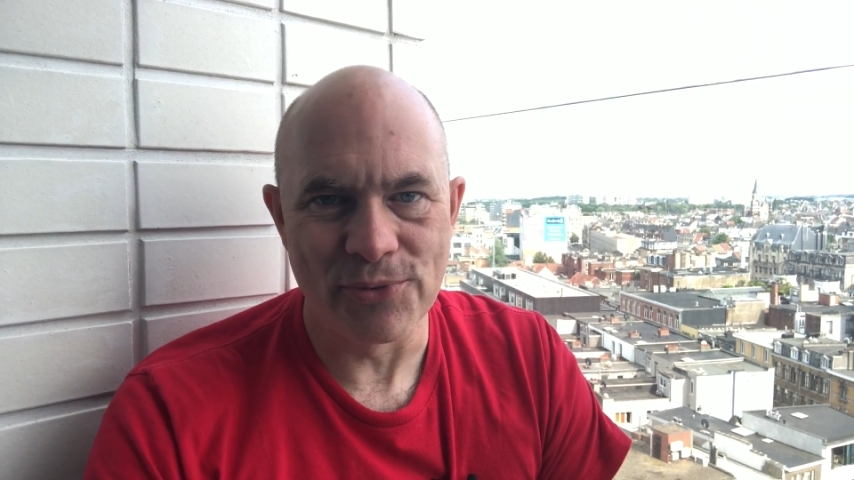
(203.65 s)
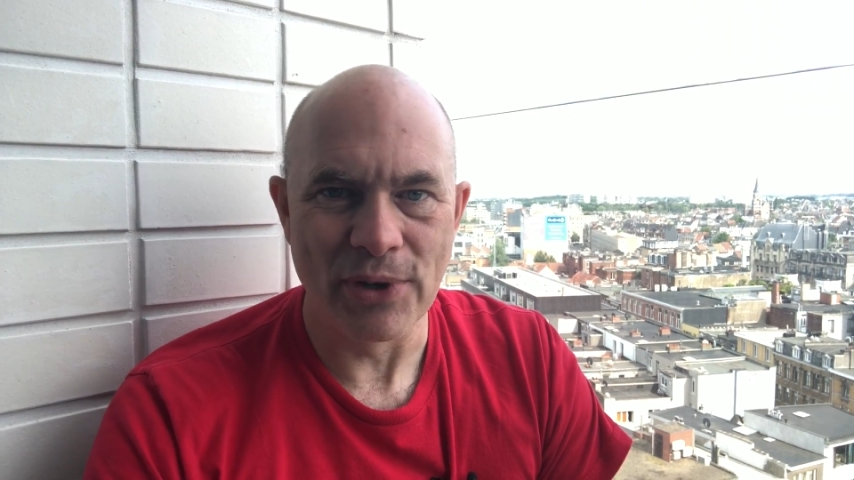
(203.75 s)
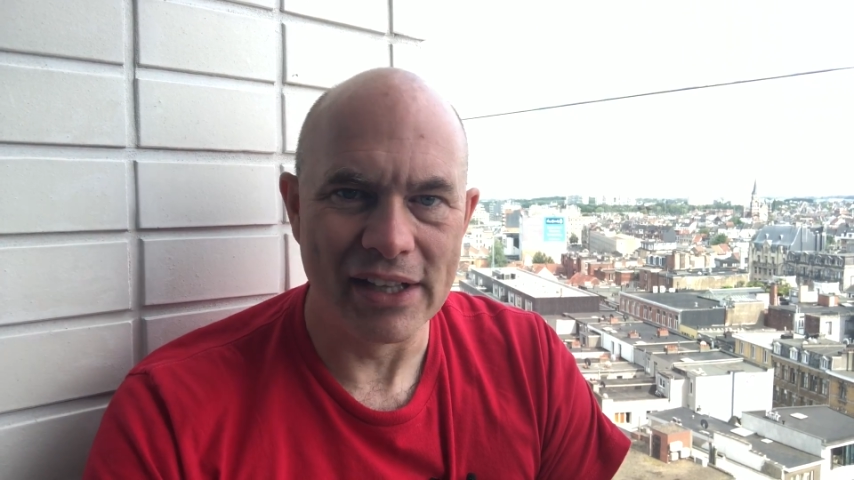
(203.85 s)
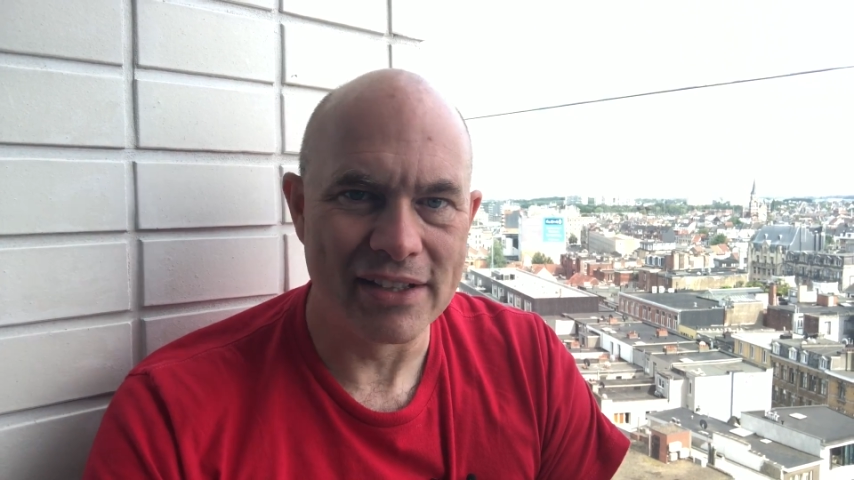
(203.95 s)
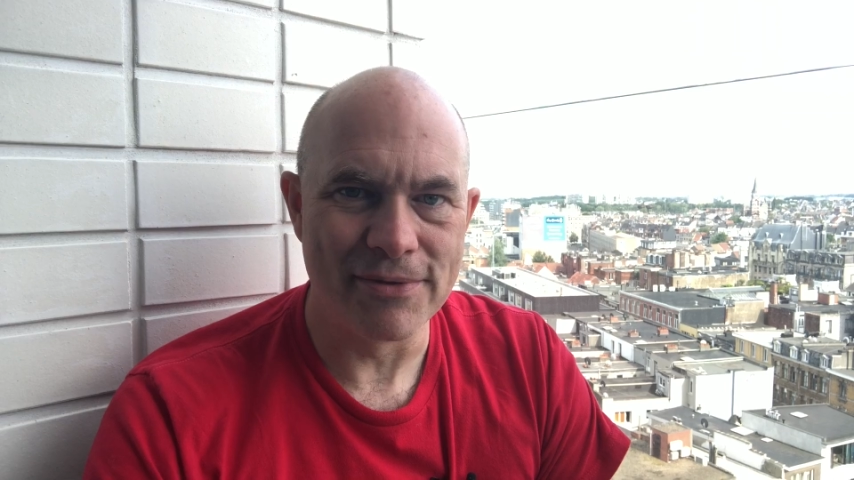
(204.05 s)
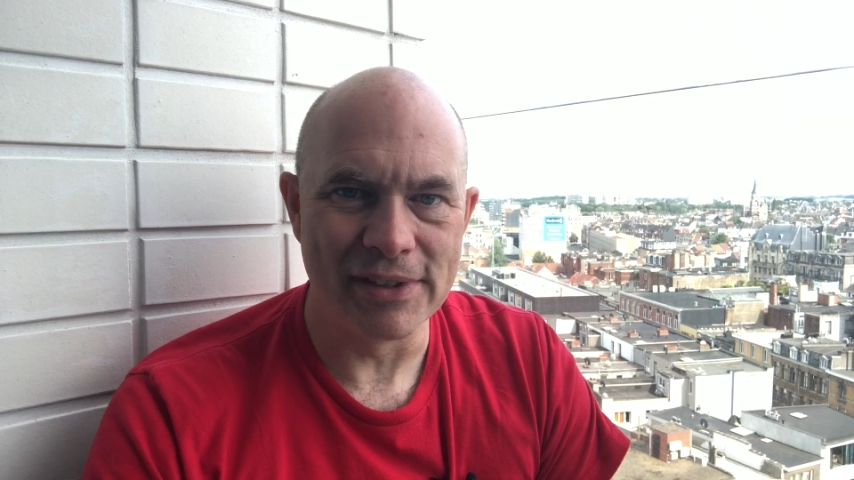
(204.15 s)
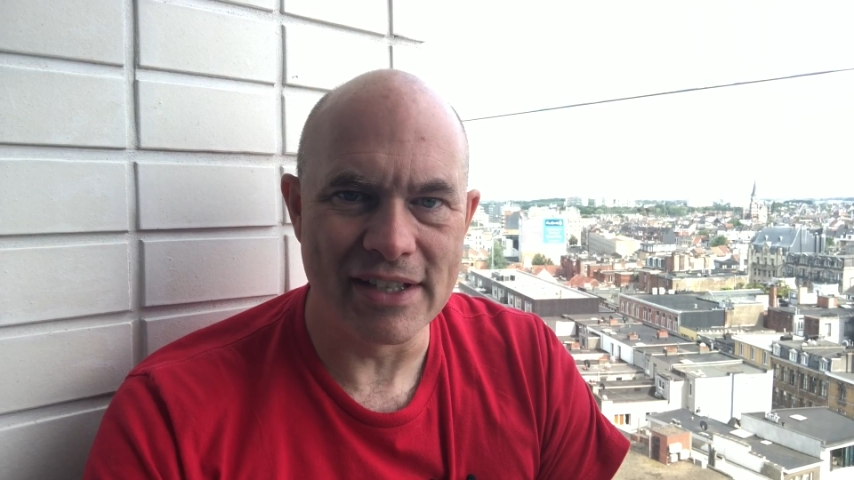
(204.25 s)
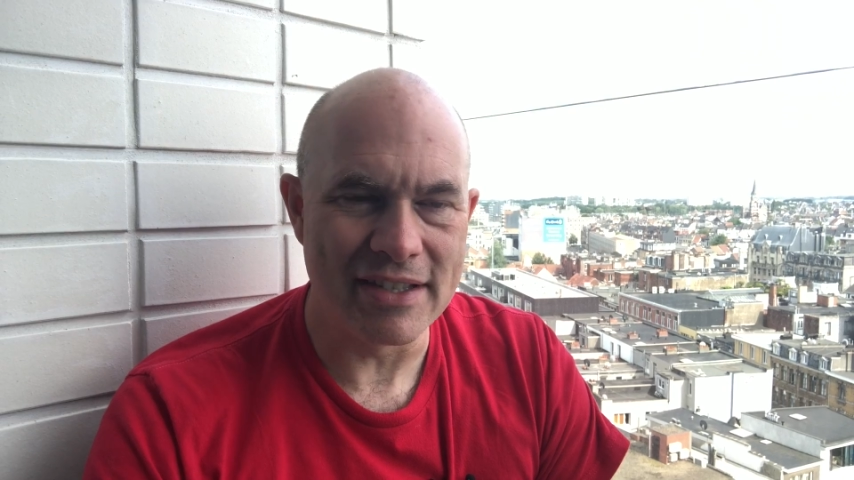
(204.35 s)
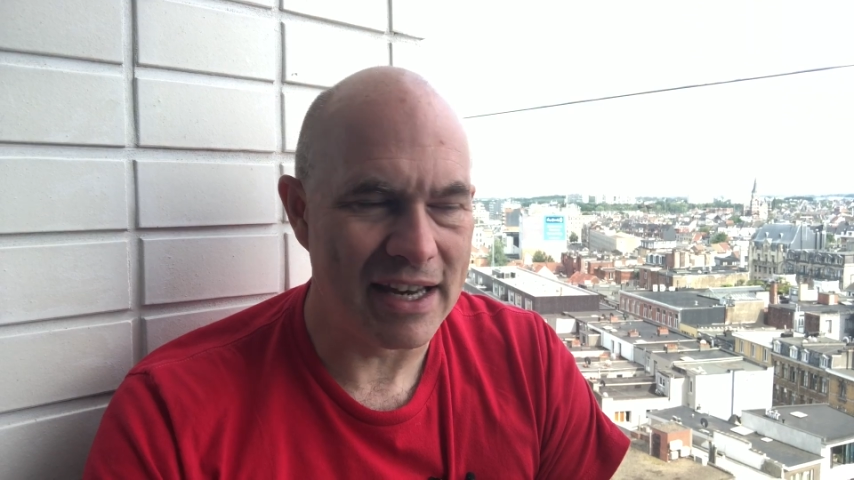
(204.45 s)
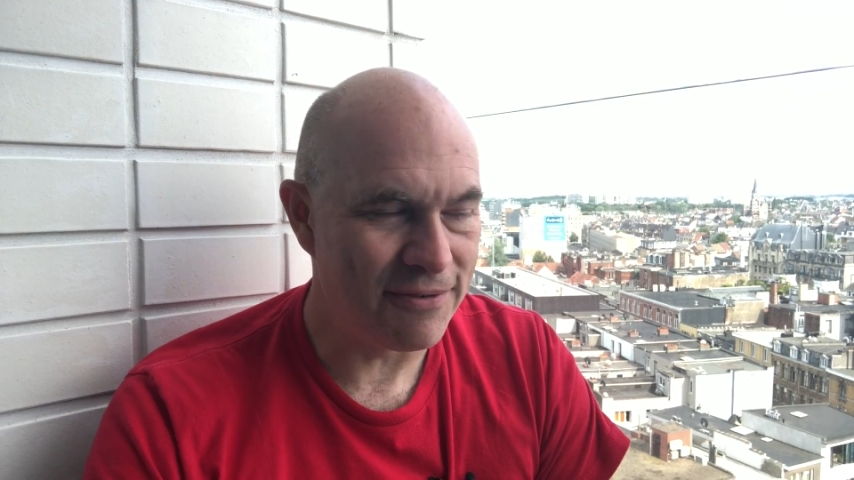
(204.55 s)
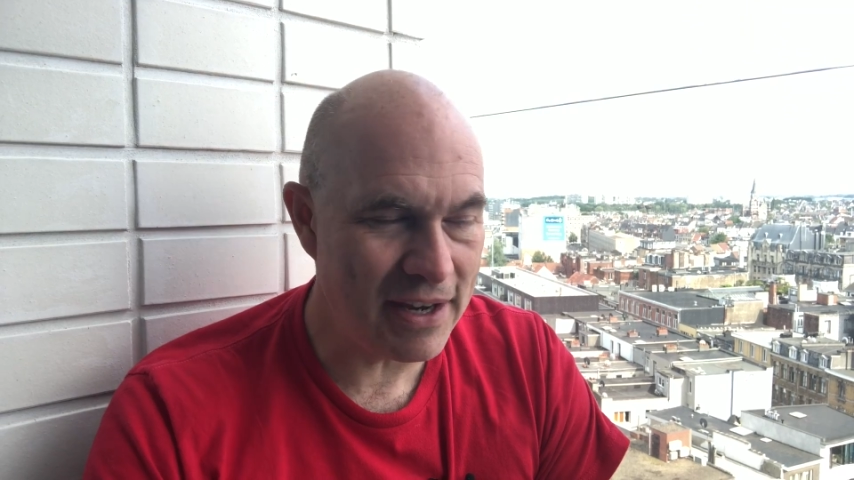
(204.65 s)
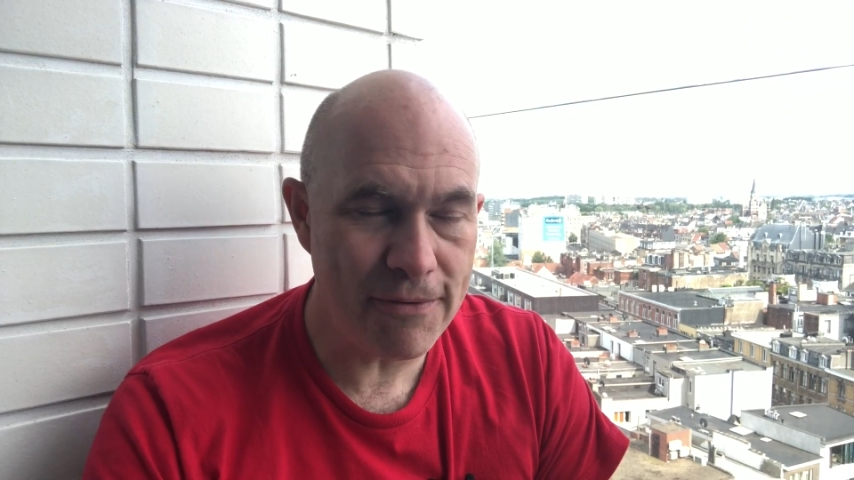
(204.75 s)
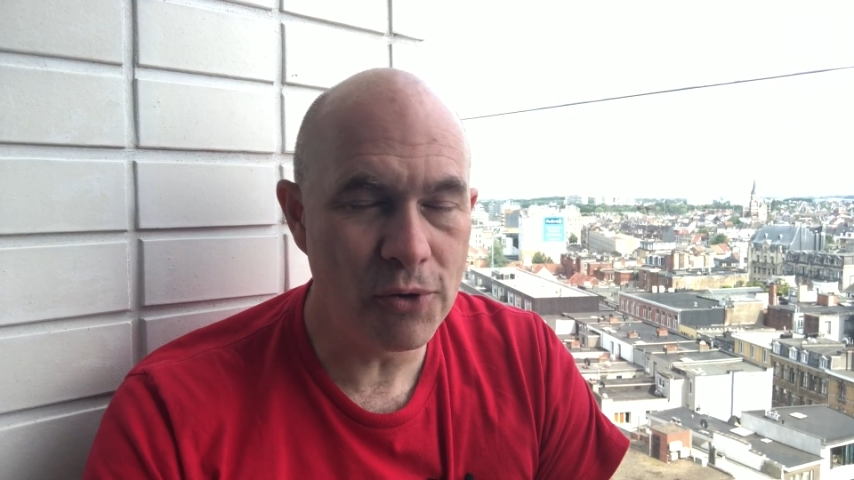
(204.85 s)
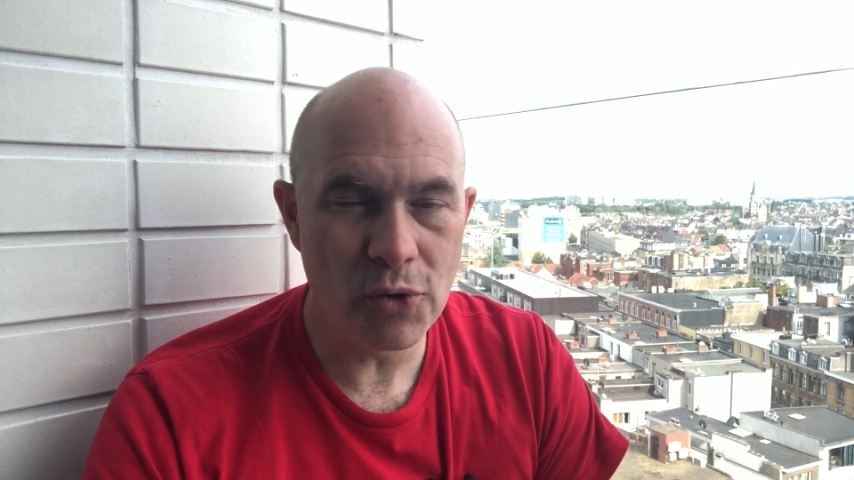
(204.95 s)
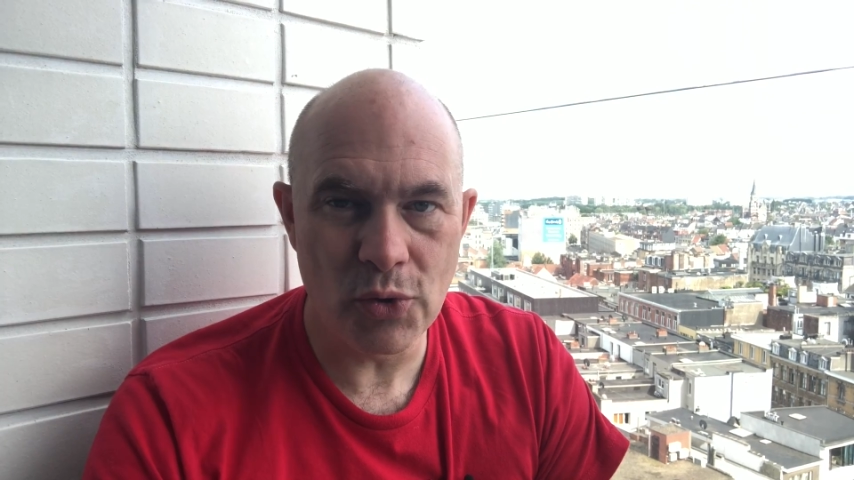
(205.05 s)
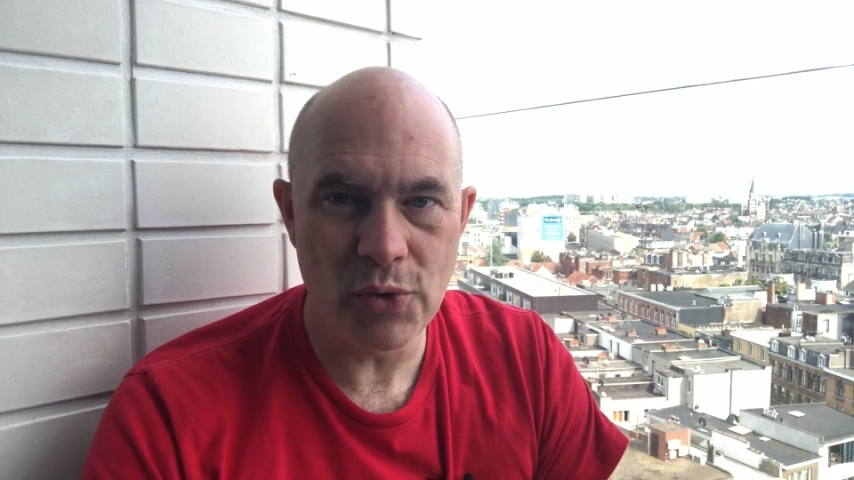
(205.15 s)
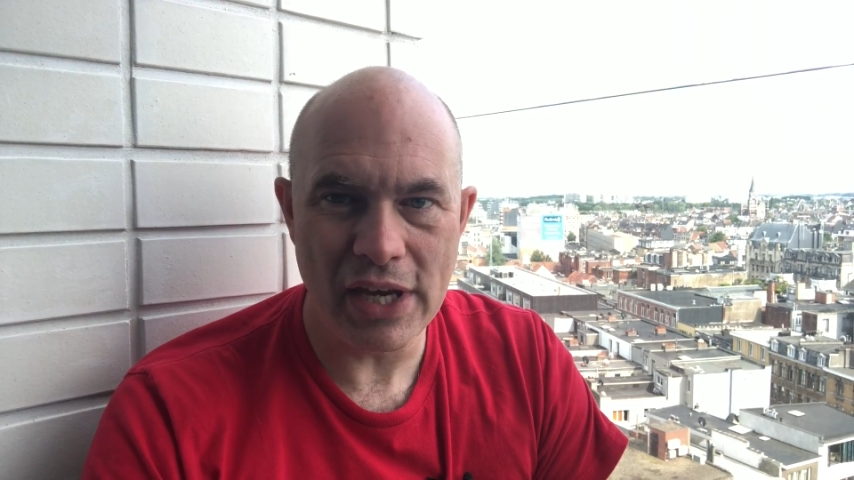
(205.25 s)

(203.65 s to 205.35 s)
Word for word: relatively safe, even although,